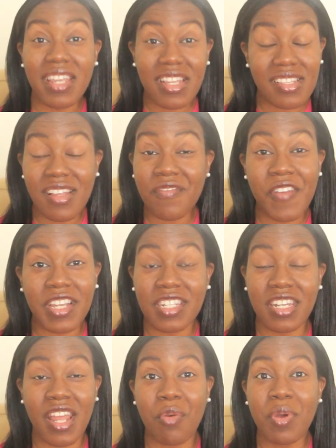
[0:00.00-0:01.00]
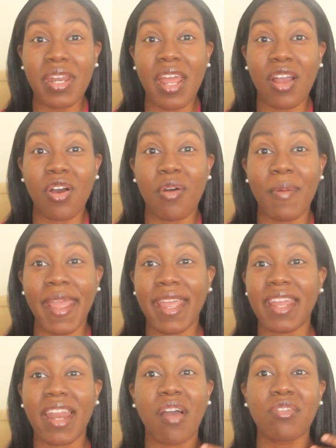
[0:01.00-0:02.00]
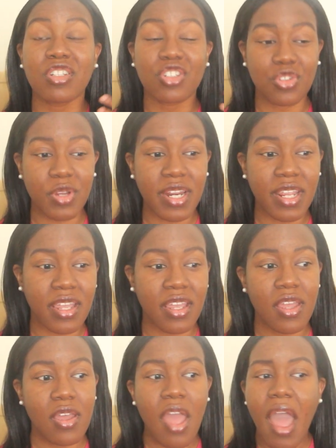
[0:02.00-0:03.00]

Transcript: yeast infection that would not go away, and I was treating,